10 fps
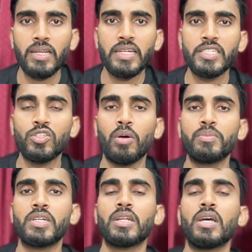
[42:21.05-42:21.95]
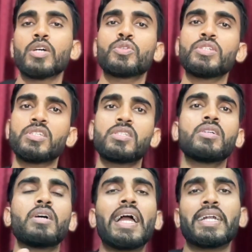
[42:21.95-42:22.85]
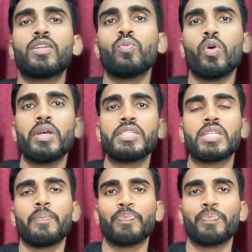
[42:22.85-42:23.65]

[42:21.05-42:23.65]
It is the object. So this is the active voice.